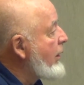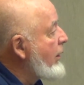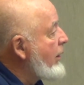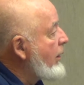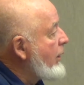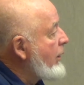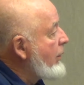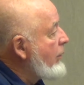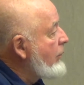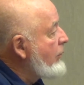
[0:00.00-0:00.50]

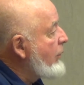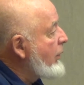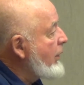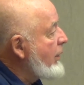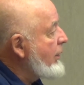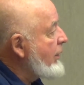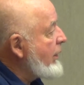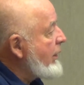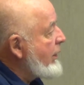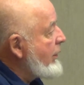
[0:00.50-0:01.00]
One of
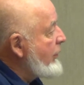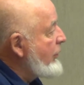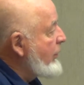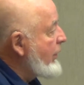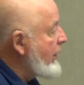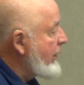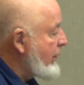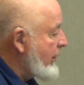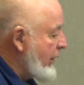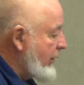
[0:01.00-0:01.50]
the unique
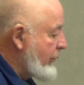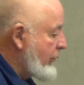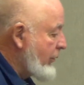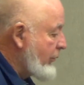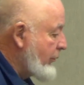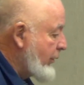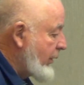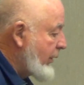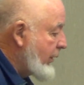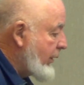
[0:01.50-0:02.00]
things that we
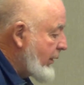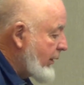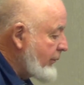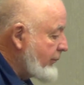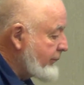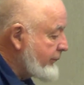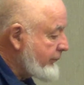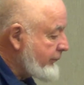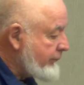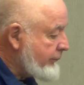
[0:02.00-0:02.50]
did
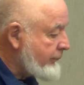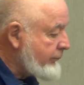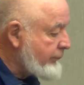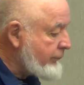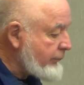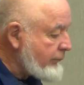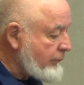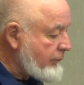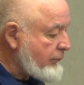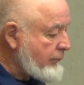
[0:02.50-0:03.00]

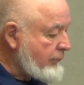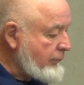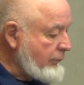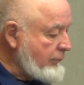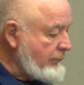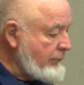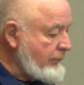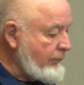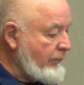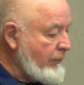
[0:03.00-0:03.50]

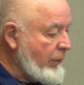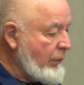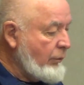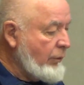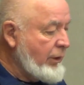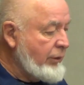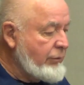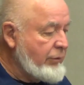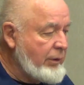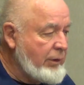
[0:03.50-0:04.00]

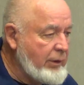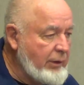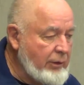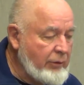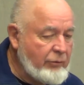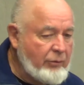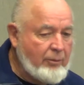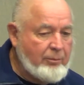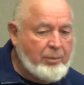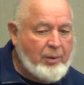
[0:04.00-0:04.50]
was that there's a
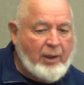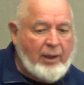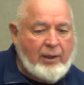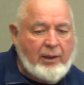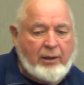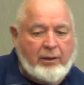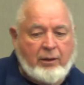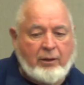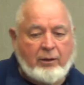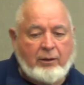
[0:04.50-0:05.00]
product
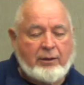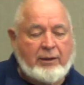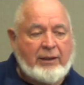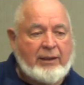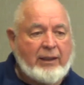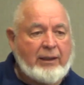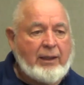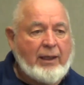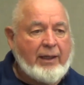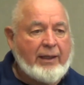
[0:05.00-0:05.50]
called
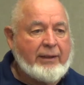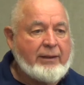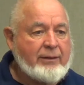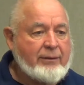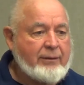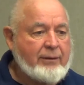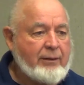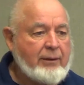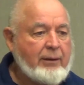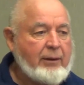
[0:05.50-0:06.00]
gunite.
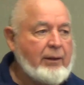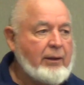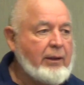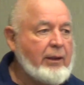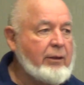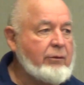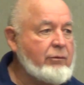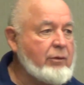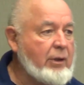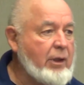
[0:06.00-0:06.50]

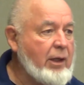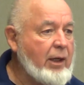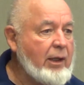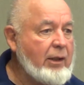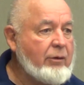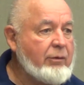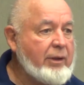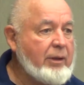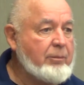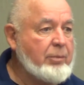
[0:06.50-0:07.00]
It's a
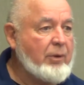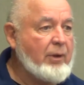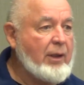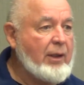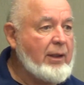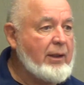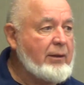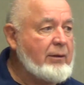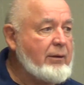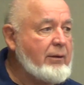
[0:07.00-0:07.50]
concrete
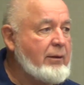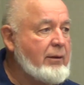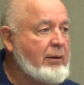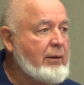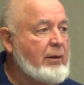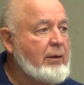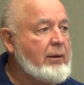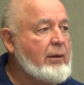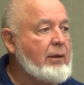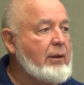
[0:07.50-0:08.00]
product
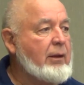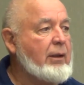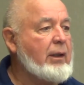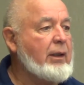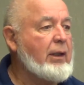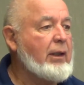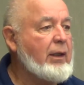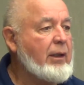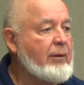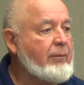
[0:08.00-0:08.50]

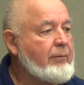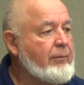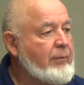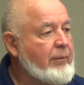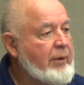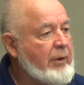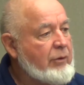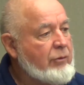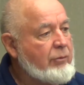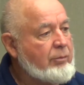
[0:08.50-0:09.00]

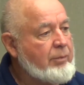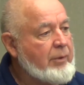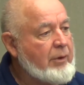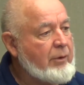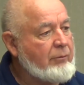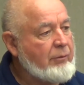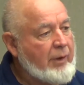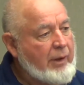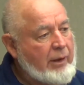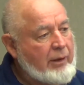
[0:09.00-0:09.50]
that's been
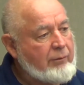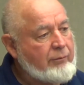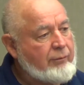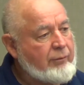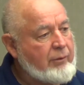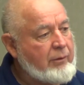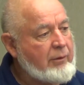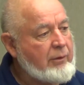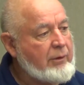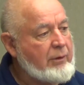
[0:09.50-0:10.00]
around
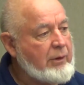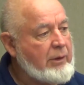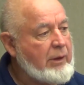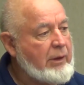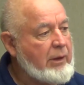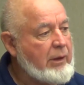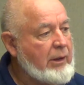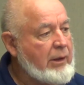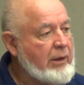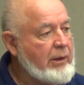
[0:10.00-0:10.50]
for
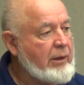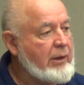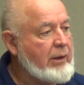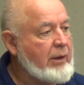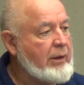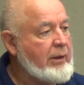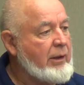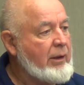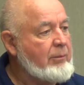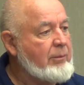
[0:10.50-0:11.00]
a
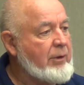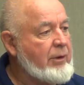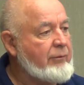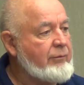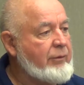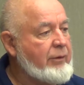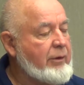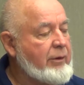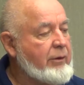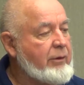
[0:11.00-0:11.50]
number of
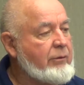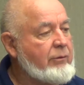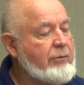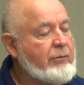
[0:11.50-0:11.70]
years.